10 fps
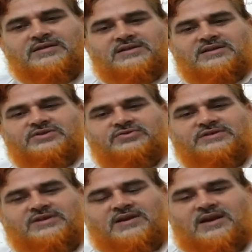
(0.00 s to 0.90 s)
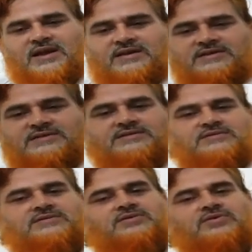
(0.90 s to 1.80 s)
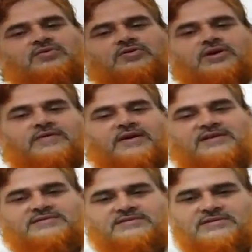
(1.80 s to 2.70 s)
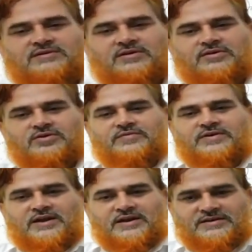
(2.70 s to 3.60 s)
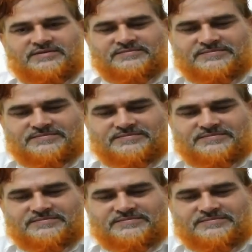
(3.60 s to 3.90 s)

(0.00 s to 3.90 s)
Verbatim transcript: the situation like this coronavirus COVID-19.